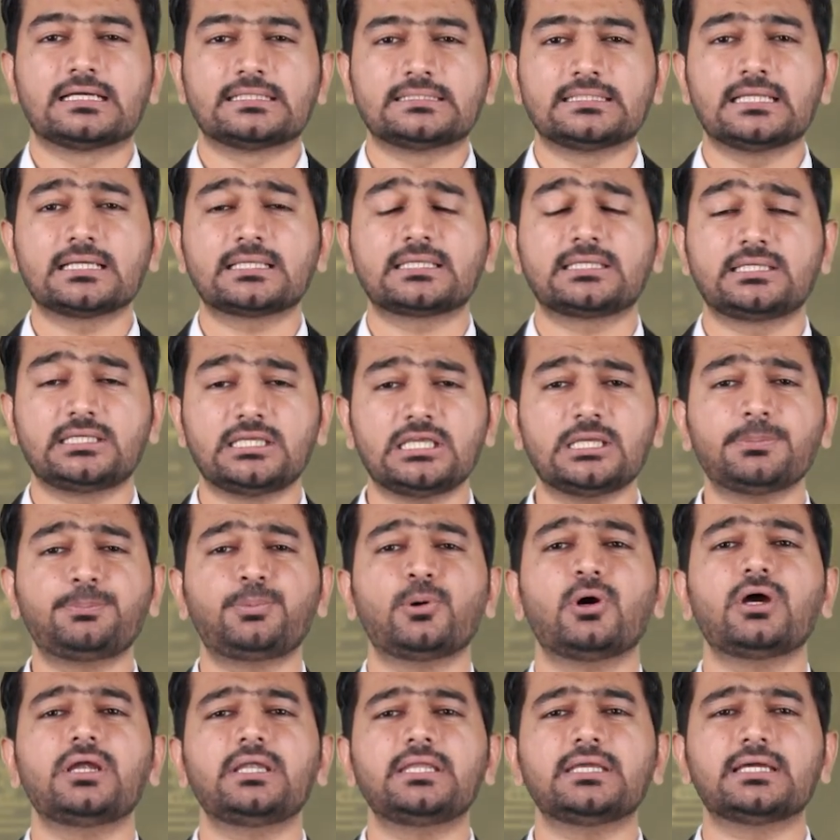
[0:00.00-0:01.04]
The key
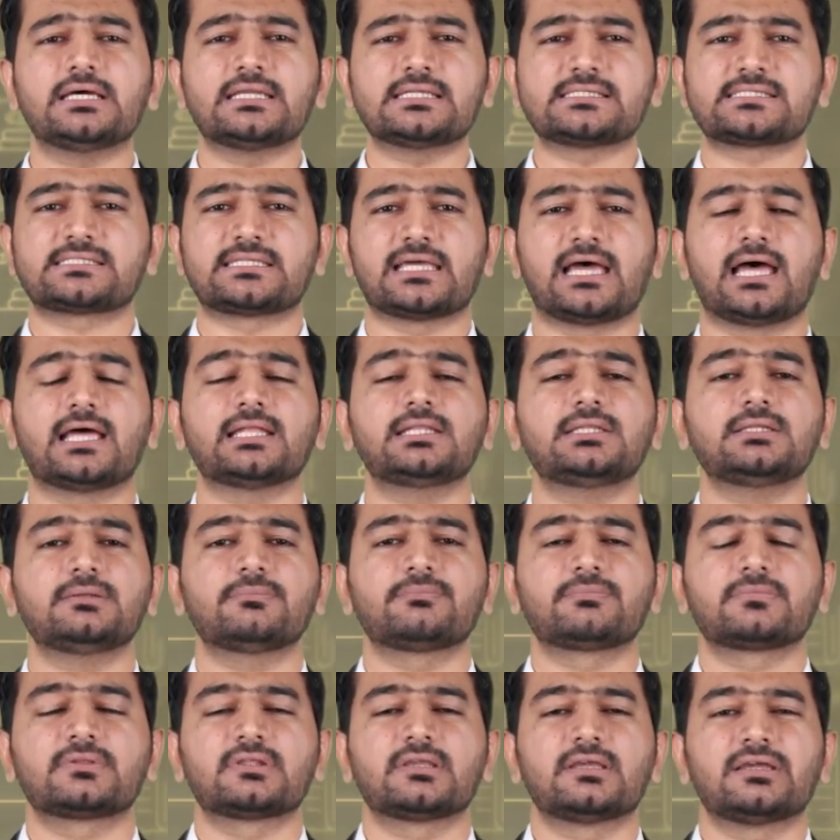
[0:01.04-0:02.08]
point here is that
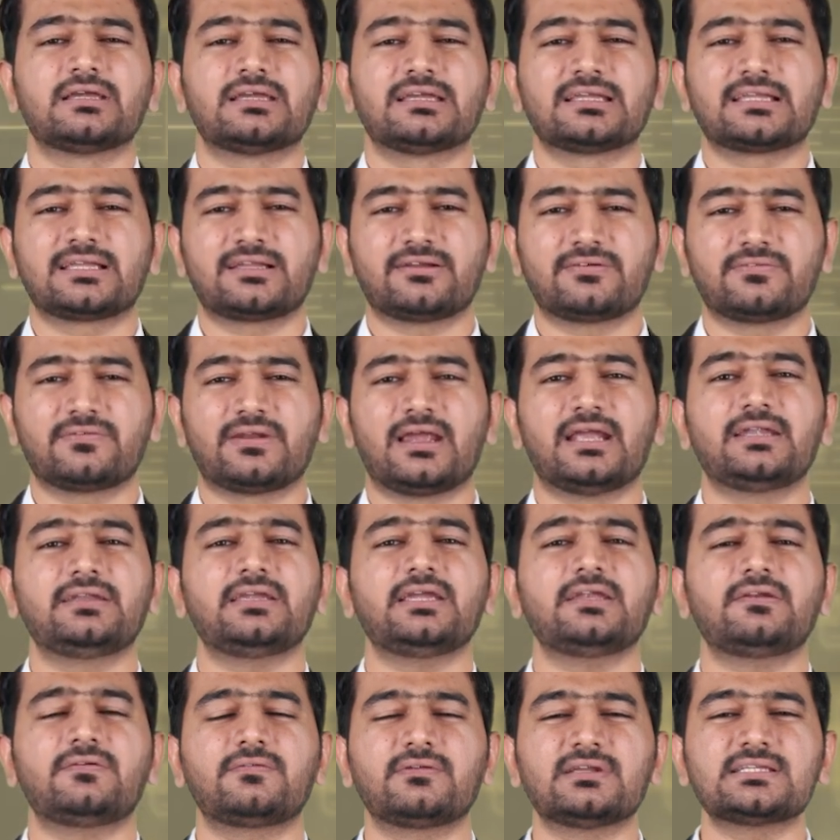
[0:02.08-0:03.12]

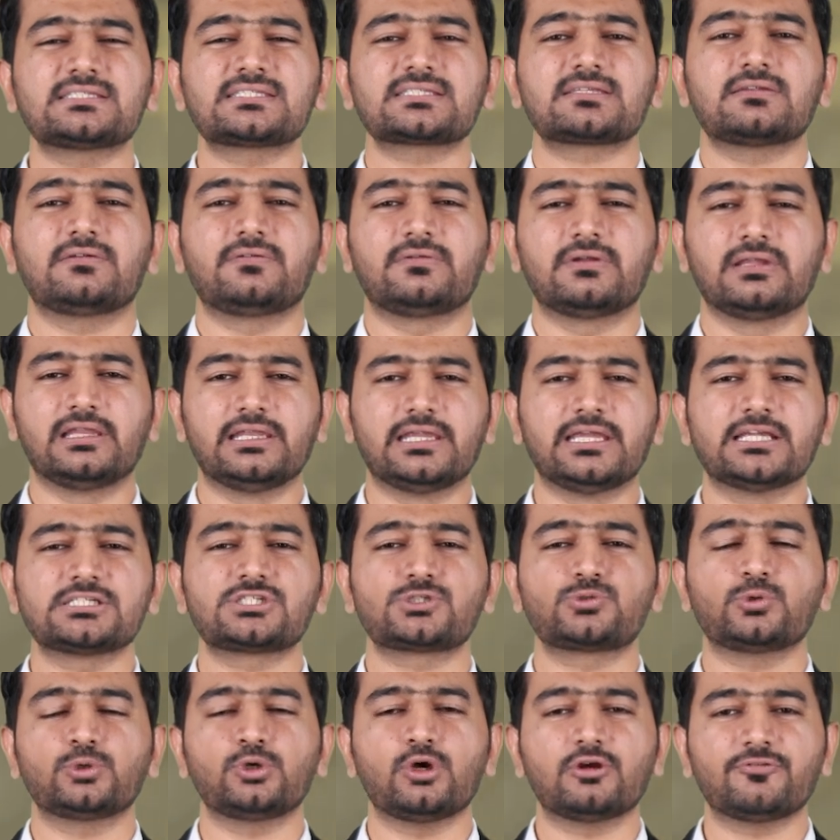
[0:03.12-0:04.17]
credit risk relates
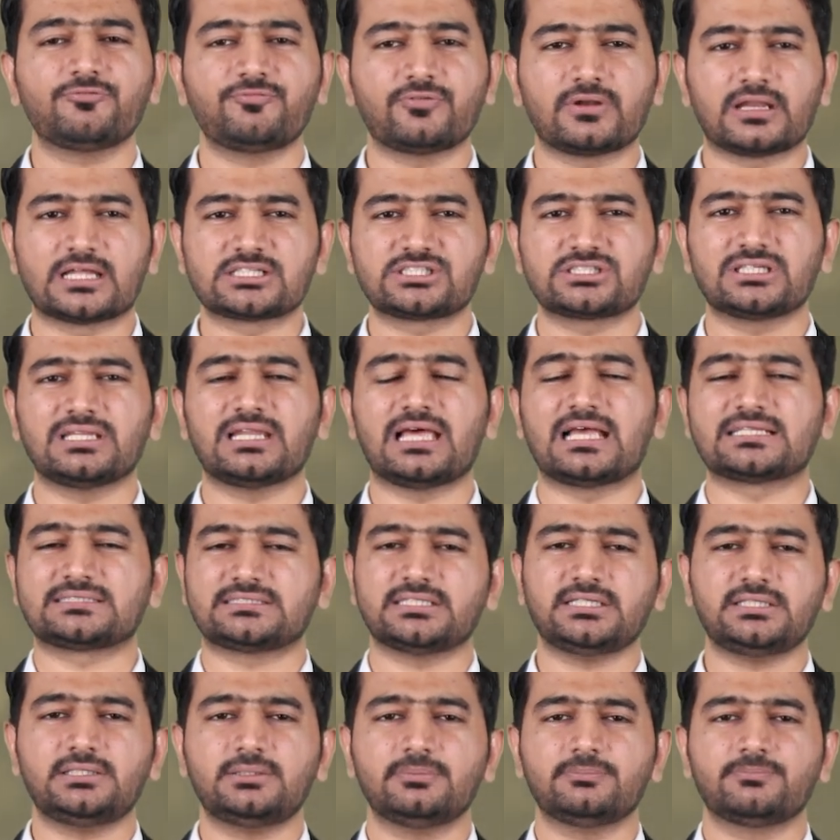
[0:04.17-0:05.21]
to your financial
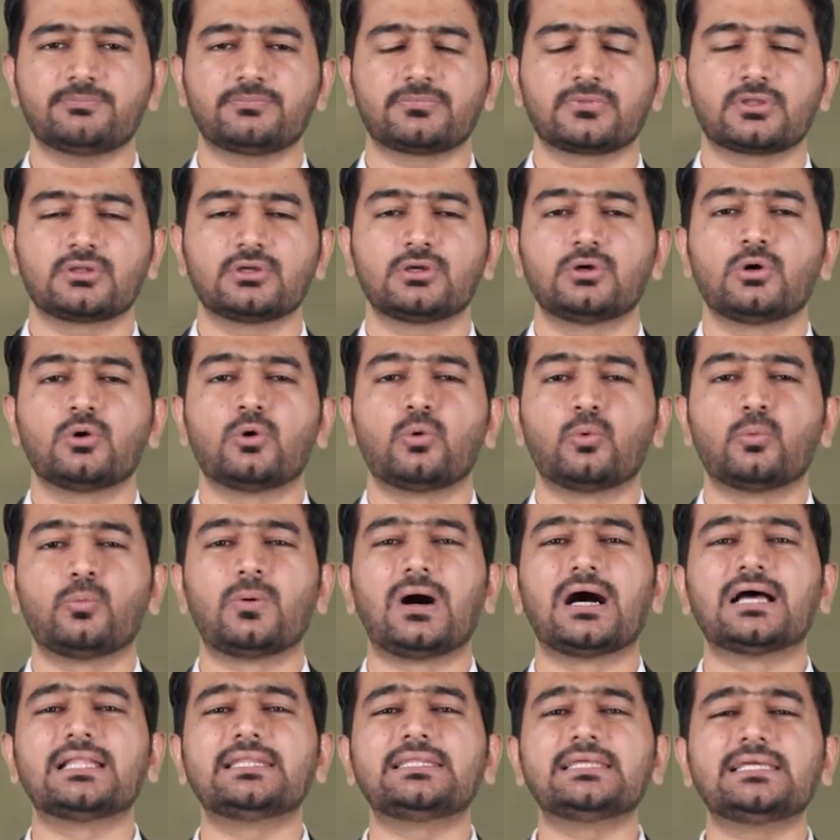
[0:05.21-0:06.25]
asset,
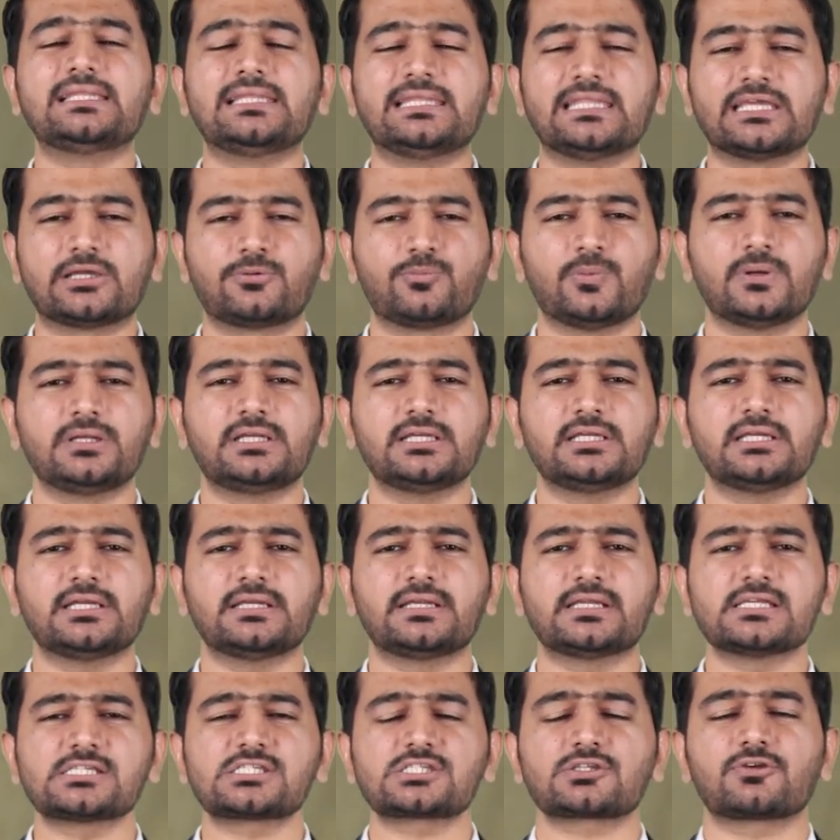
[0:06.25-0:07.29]
while the liquidity
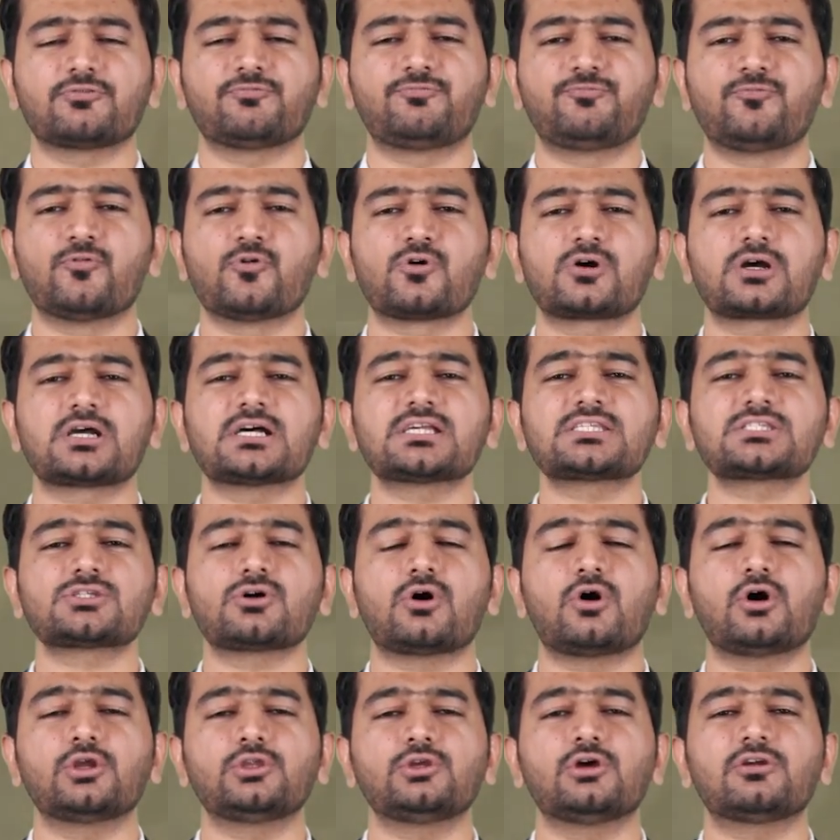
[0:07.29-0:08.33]
risk focus
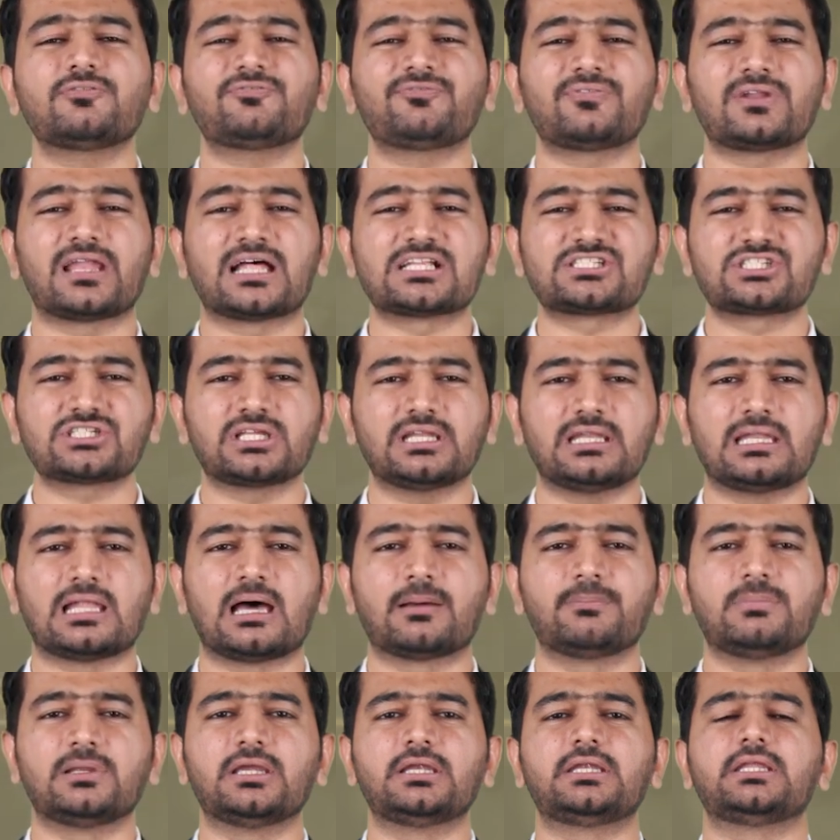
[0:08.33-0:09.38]
on your financial
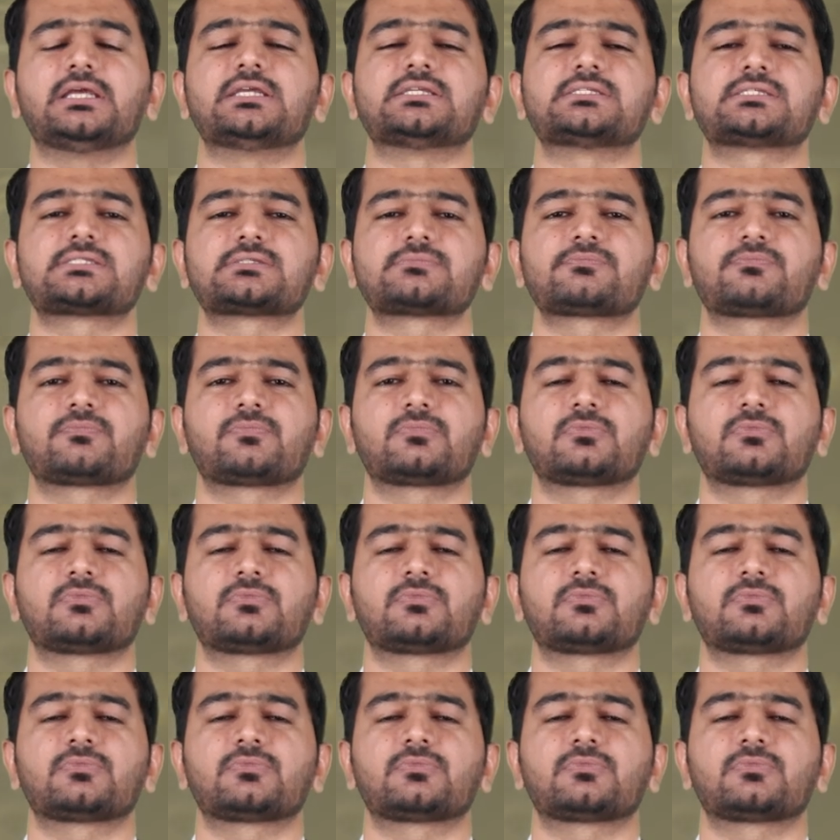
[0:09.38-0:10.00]
liabilities.